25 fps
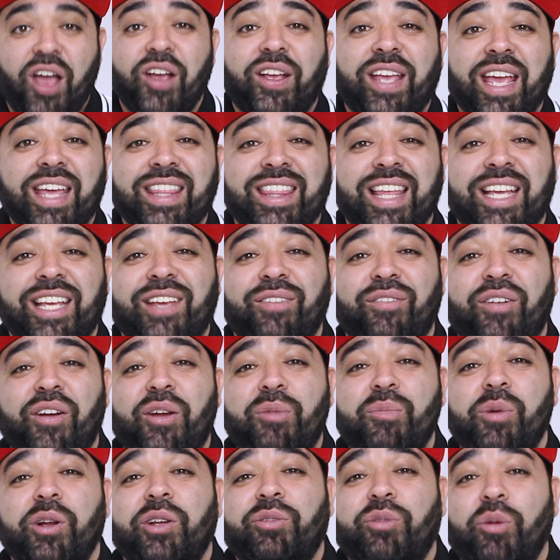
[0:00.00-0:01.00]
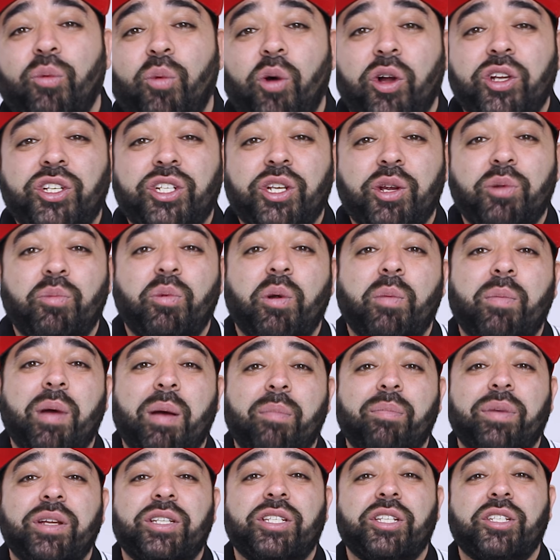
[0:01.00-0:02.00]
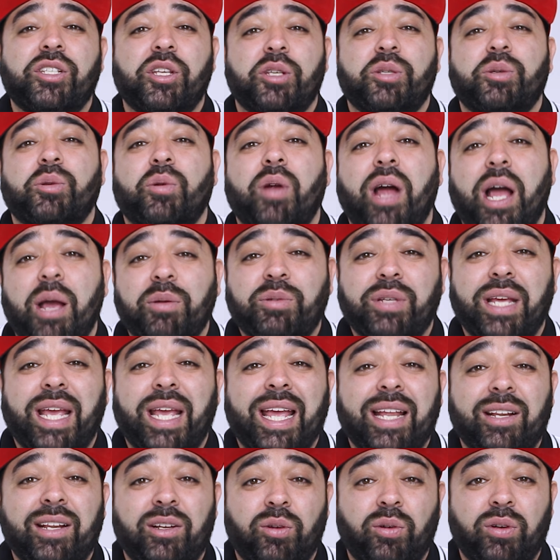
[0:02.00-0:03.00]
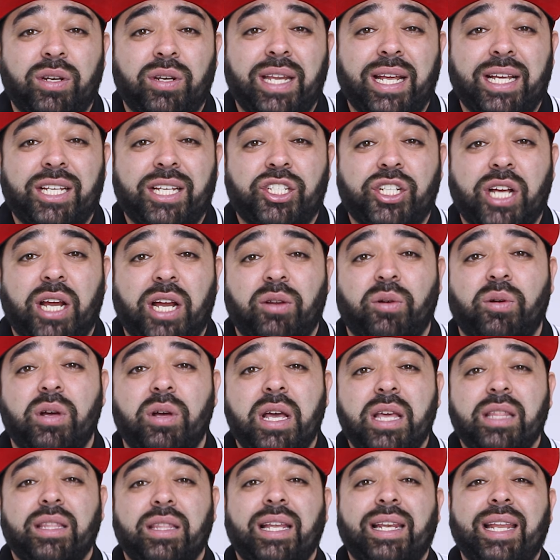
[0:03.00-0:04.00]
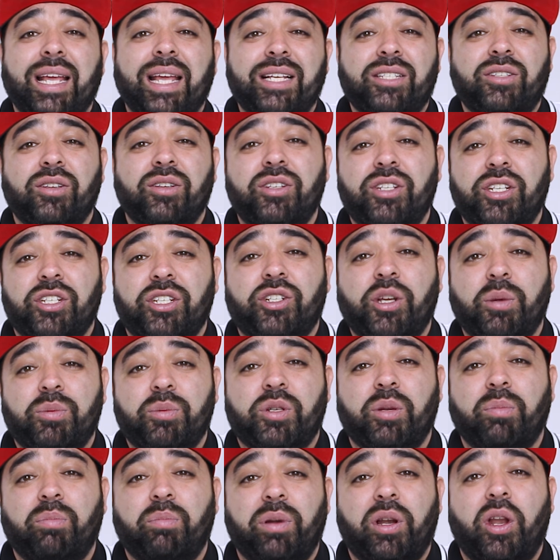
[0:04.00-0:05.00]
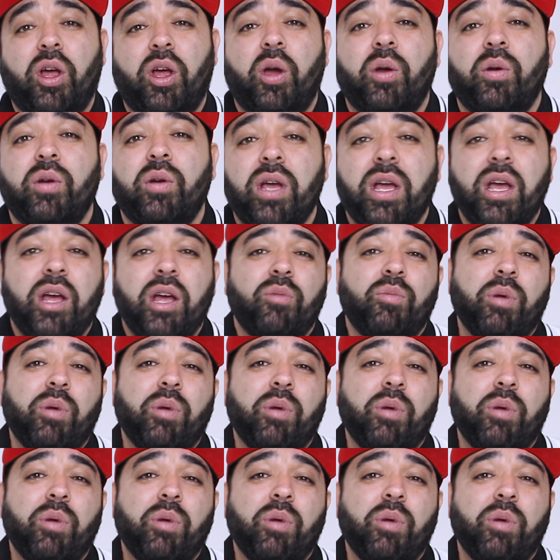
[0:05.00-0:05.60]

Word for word: Okay, thank you very much for watching. Remember to subscribe to InGood Nick's channel. The links are in the description below.